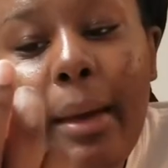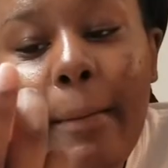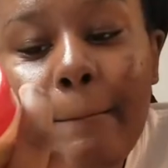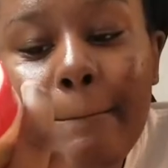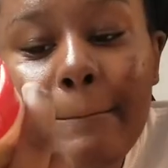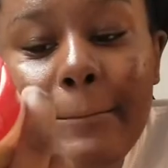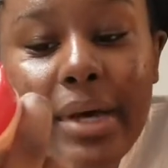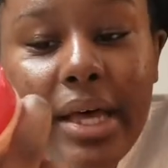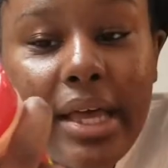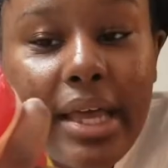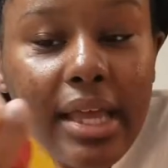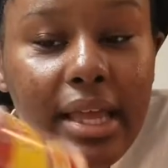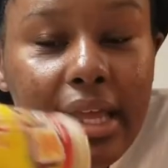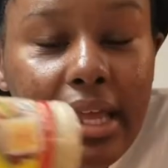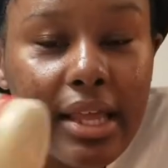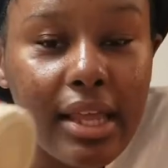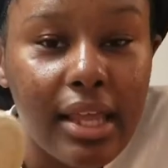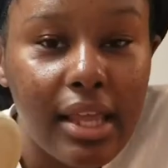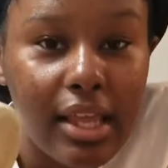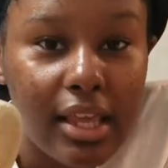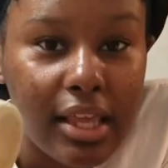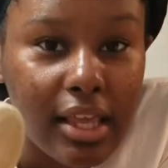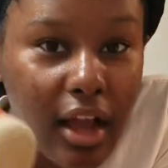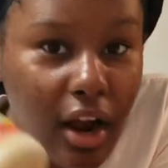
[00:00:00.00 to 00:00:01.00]
But
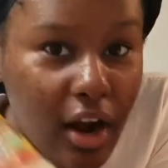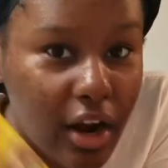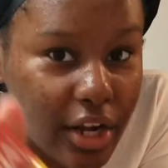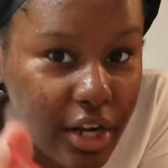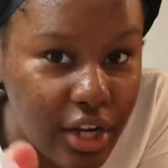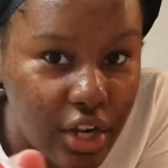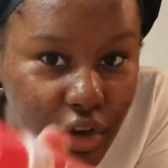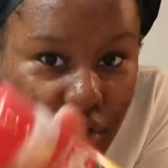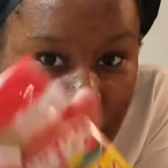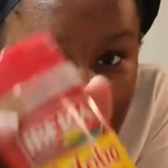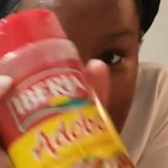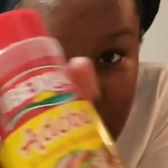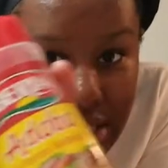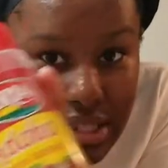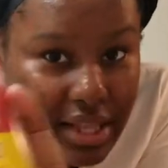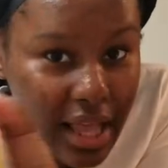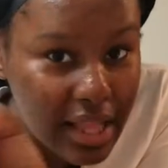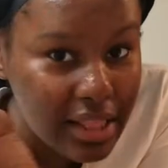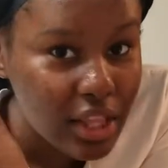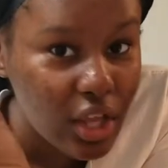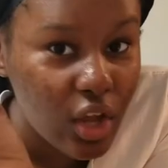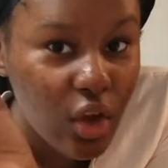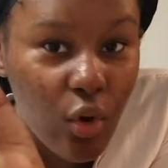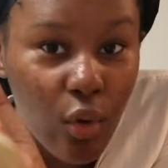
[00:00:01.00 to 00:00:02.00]
y'all already know this is
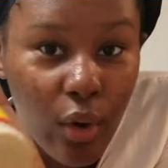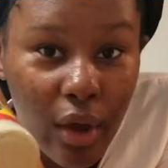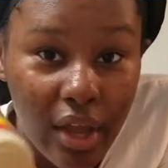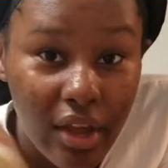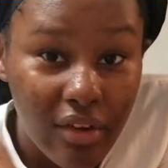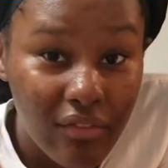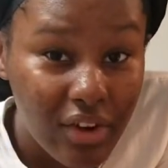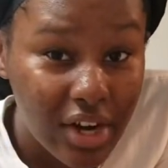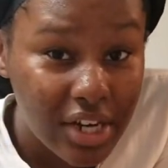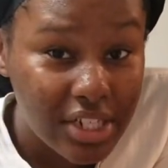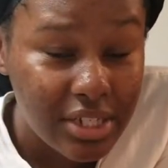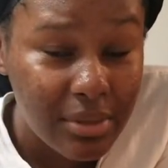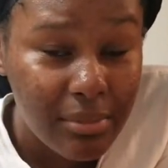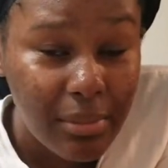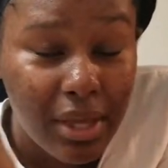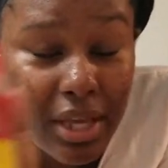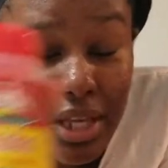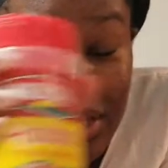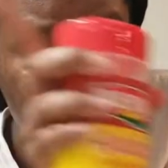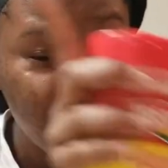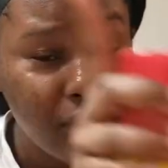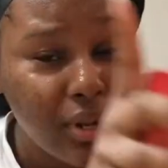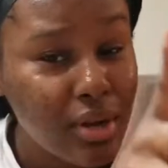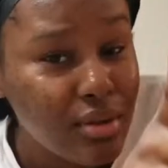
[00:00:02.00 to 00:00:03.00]
not the Goya version
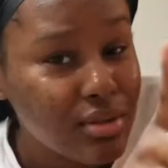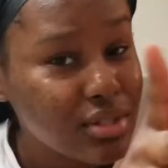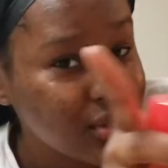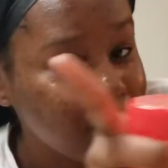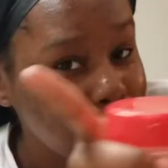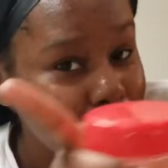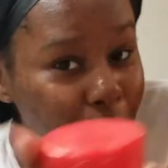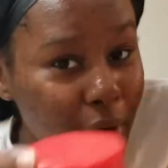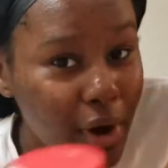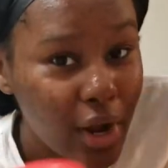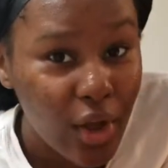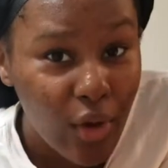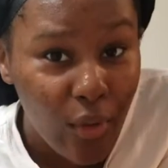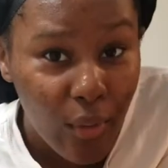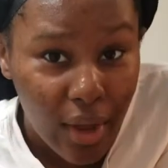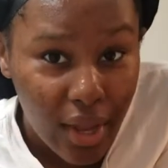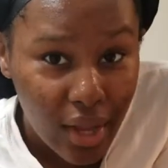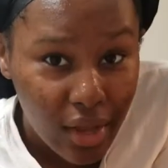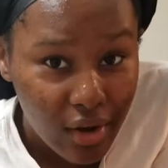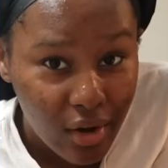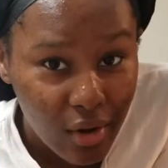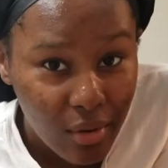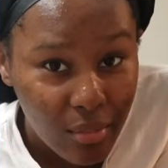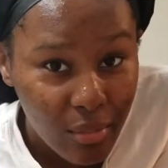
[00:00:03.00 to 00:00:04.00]
because we don't support
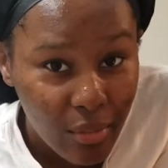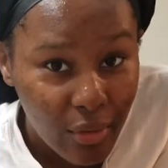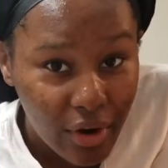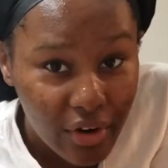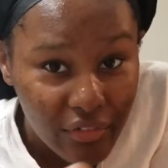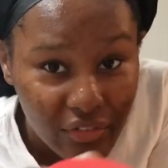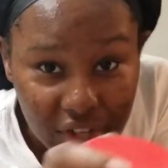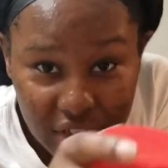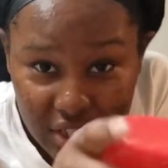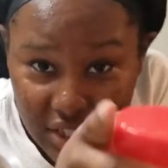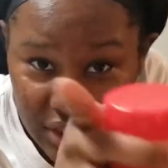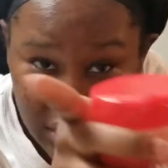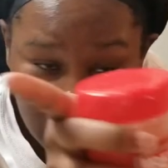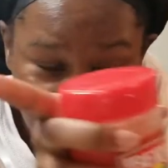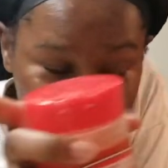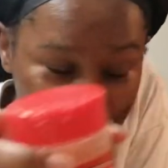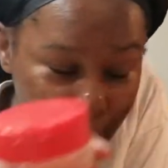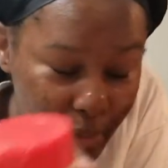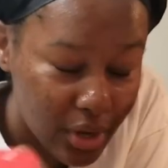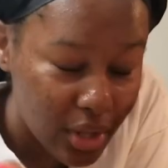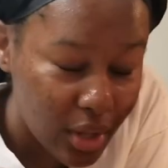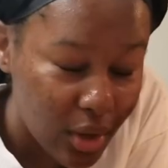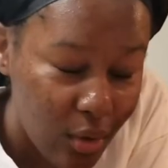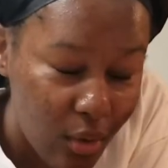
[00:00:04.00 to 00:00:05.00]
Goya no more. If you're still
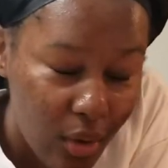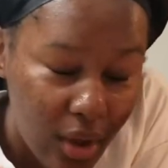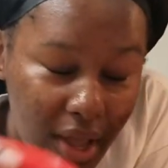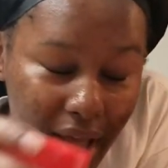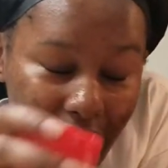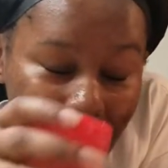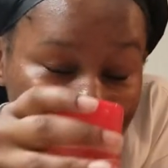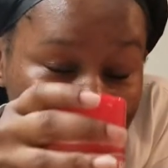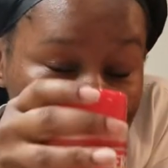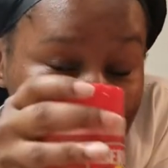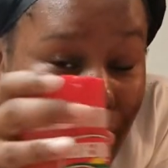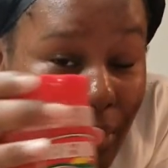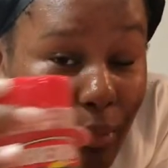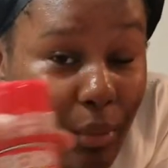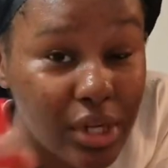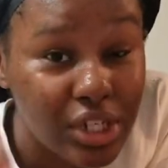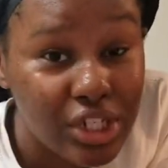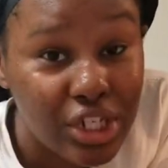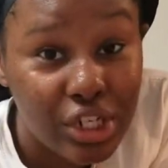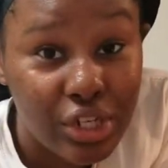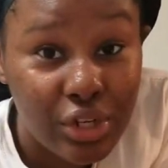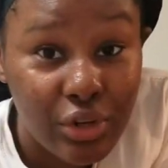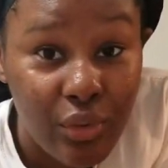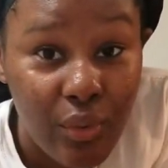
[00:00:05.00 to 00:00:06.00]
supporting Goya, I don't know what
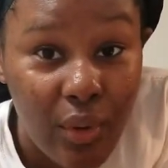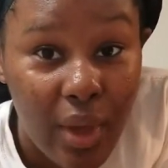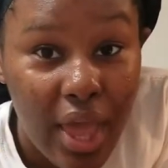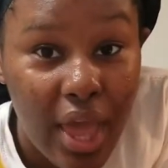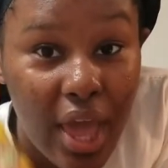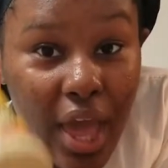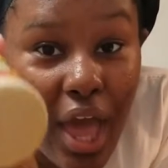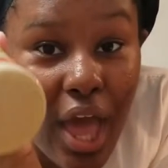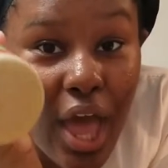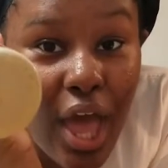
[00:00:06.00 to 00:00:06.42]
you're doing.